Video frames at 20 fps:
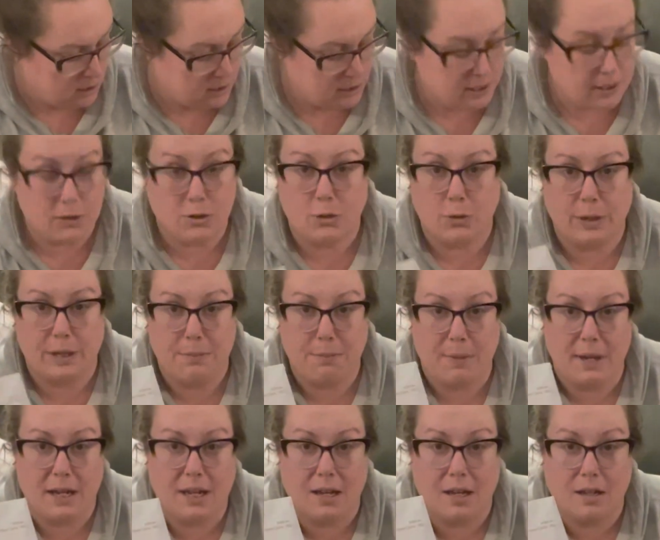enjoyed
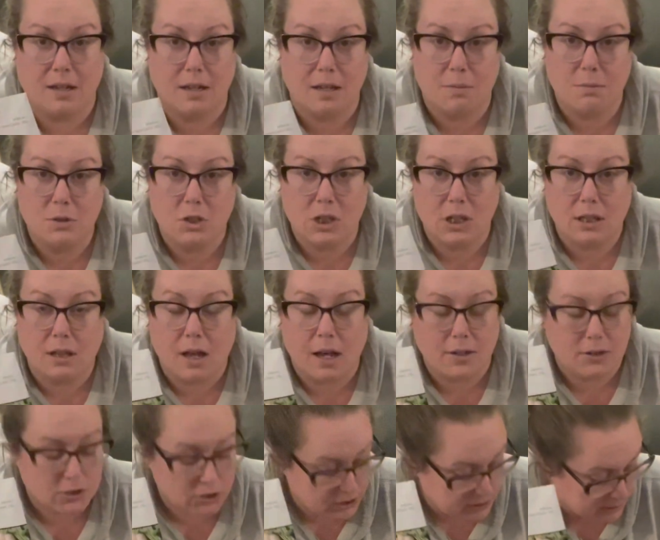making kimchi
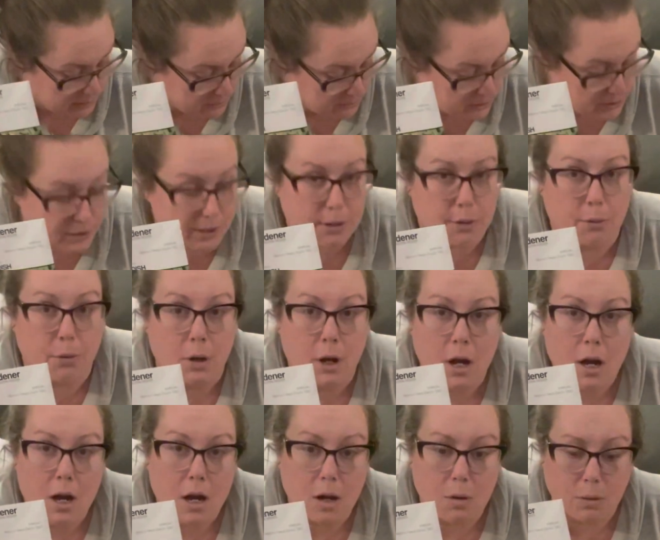last year, so
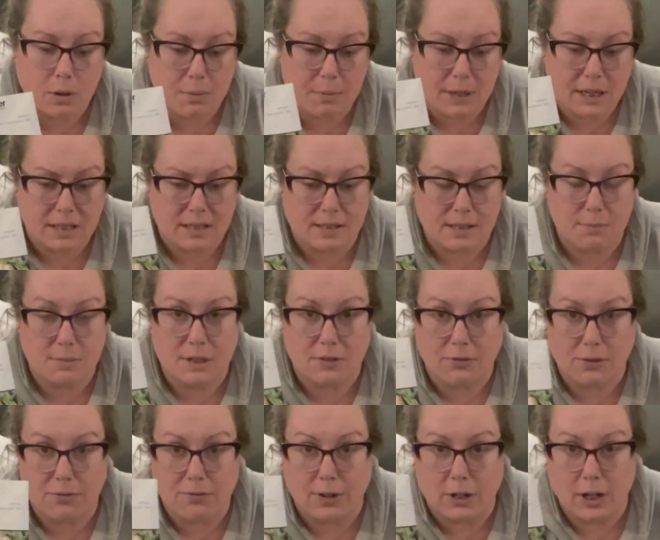I want to make some
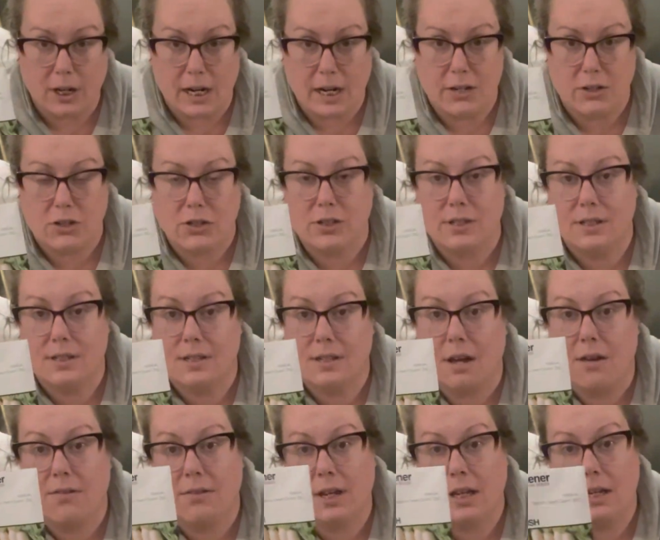different variations
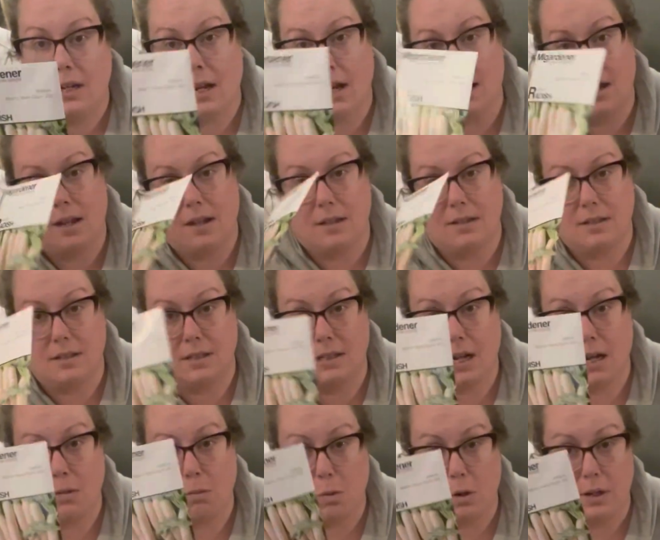of it, and
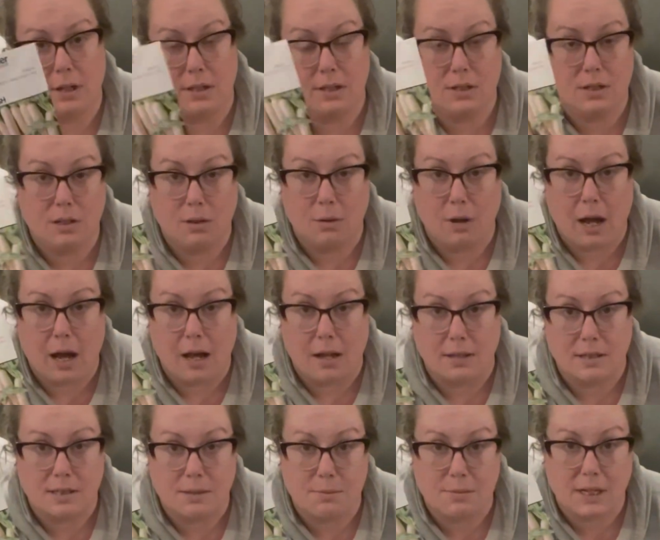I wanted to add
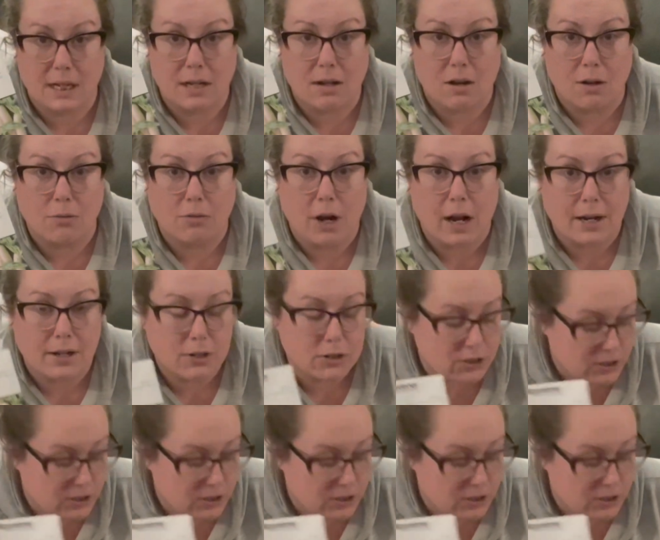some daikon radish